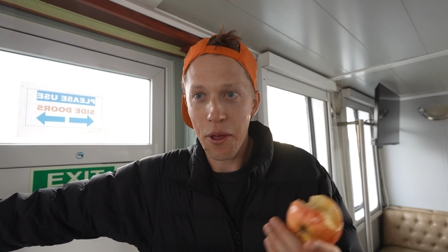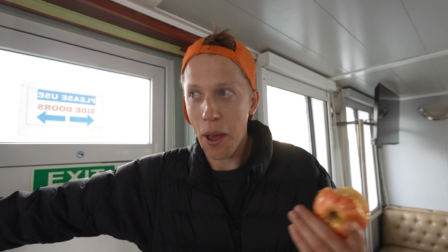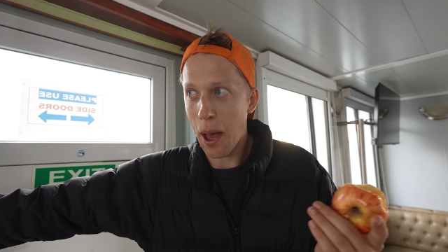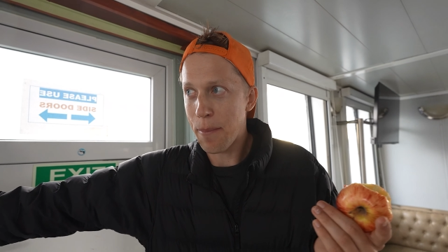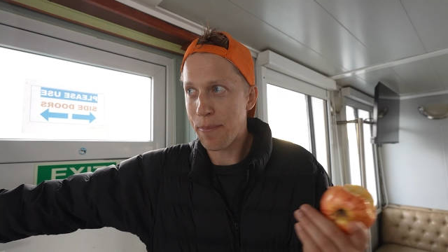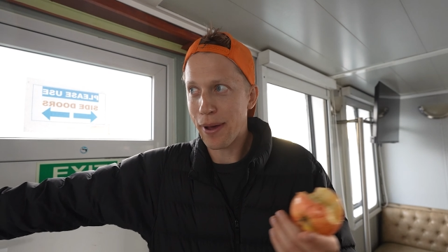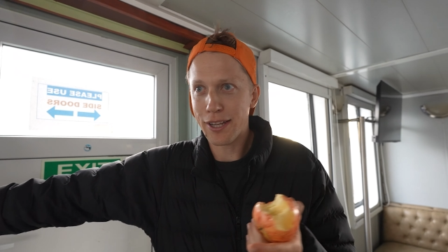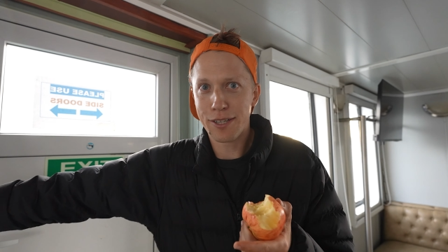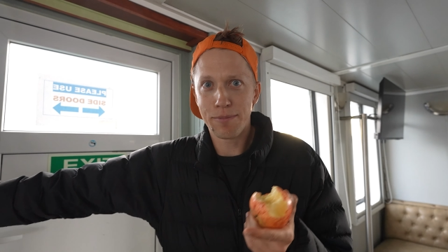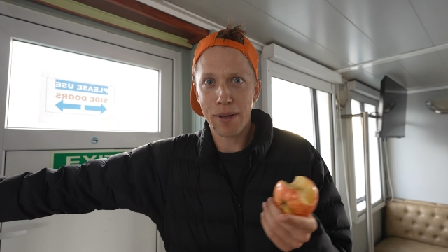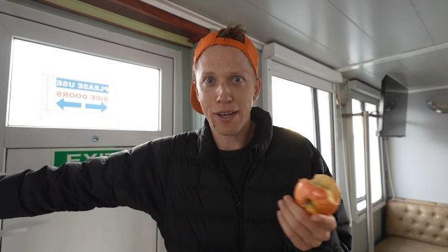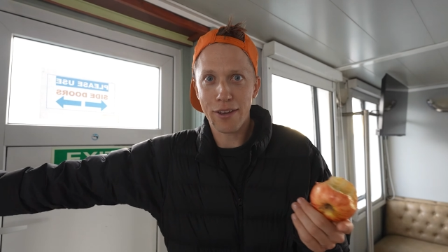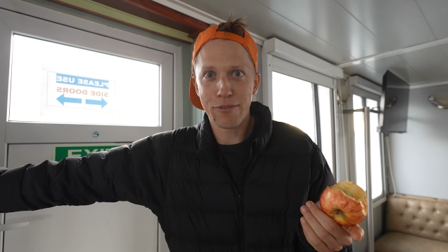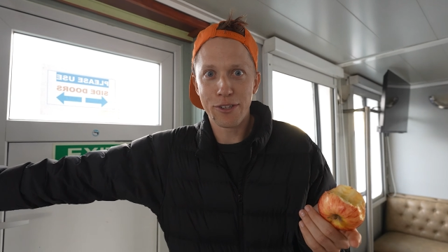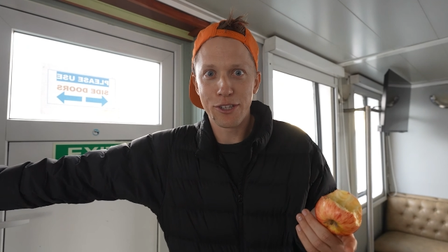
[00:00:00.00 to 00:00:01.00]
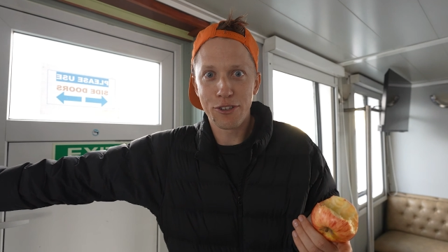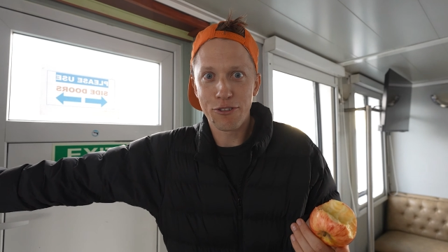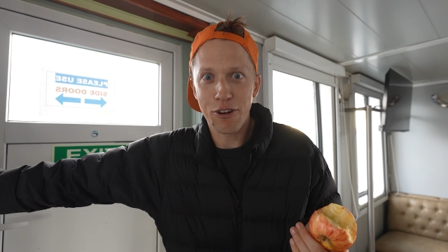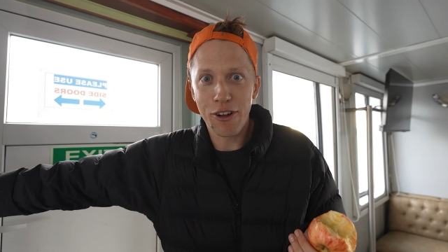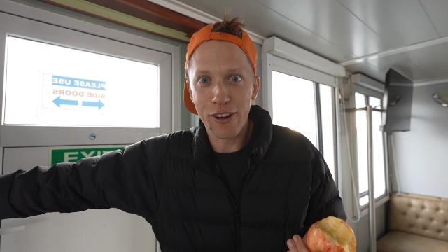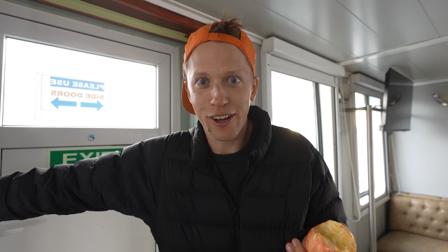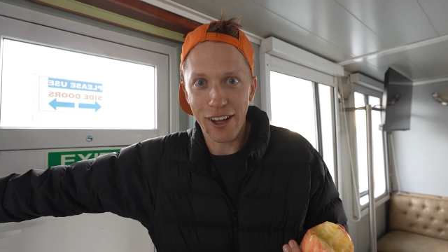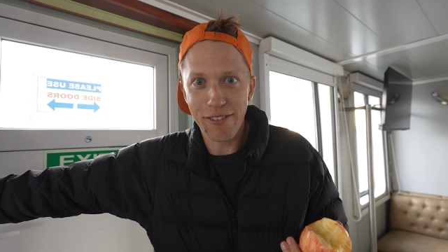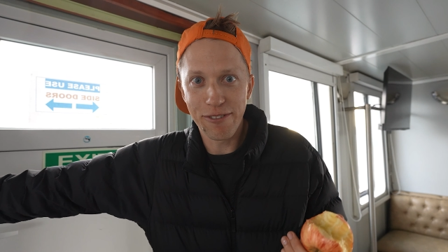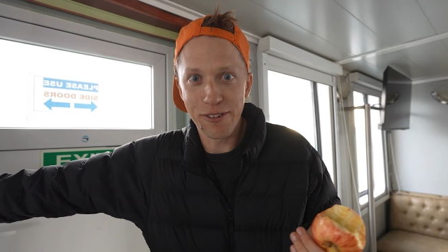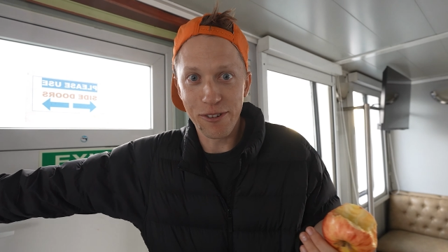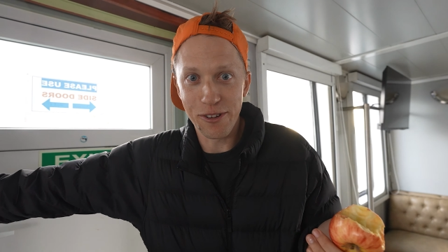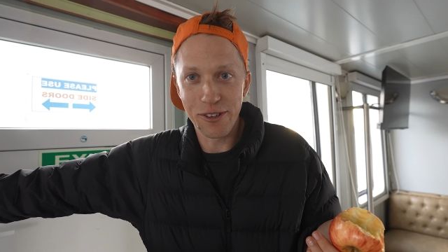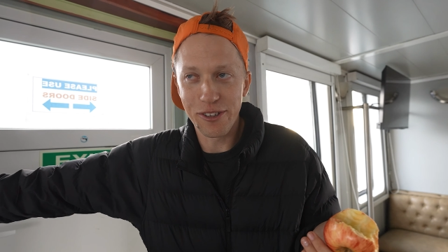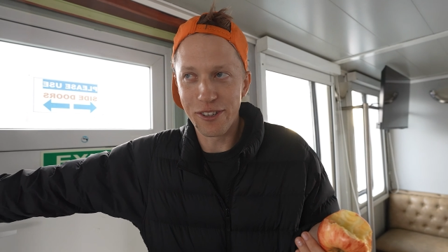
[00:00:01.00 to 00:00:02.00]
I bounced back even stronger. I
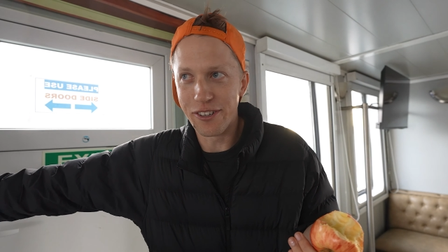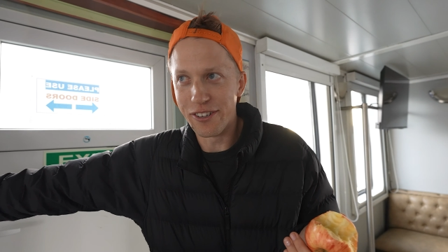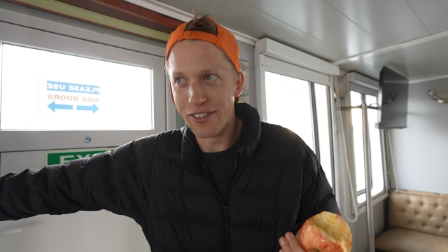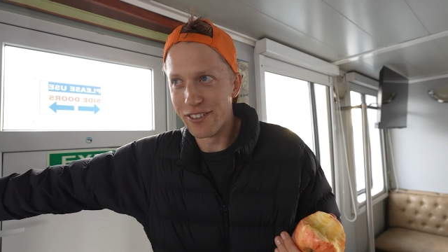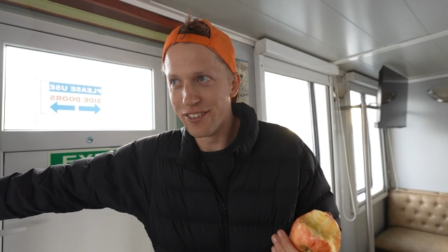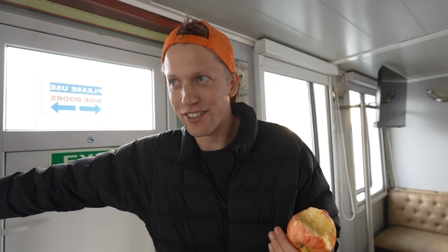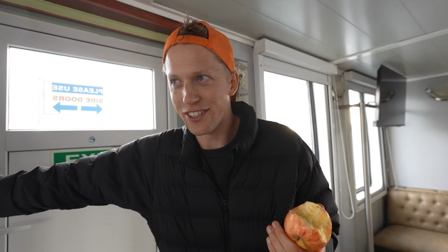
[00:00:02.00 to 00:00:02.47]
feel good.